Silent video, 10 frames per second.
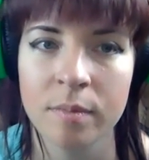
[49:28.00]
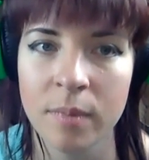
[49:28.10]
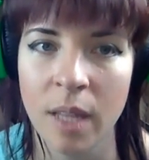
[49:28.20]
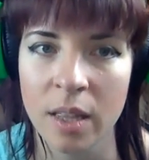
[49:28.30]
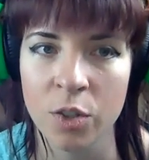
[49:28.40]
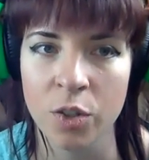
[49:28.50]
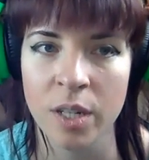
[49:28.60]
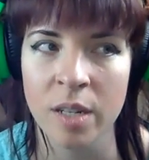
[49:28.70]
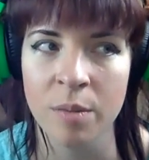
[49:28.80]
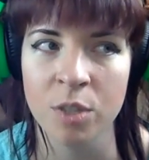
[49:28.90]
that the
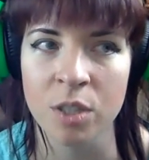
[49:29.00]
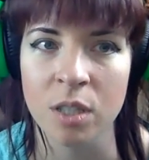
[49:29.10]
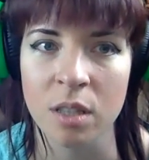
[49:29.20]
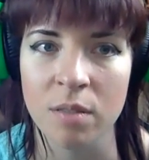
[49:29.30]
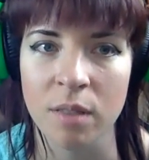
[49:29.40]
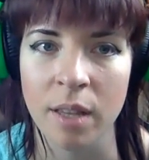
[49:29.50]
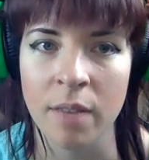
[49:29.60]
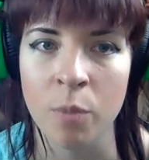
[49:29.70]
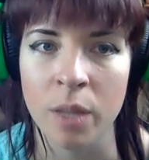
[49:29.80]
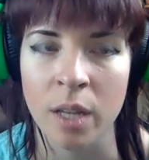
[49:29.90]
tree just
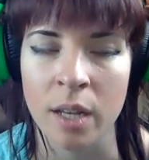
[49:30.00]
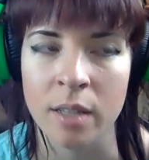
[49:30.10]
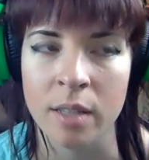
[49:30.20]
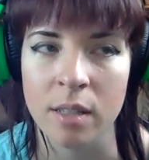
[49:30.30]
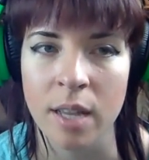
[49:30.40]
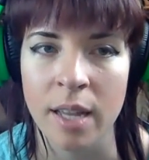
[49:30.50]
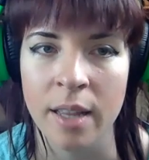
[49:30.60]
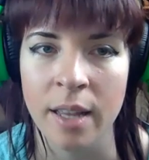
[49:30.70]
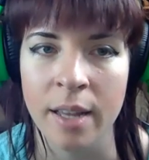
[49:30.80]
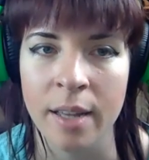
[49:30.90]
lived with us
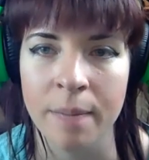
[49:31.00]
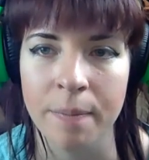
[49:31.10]
and that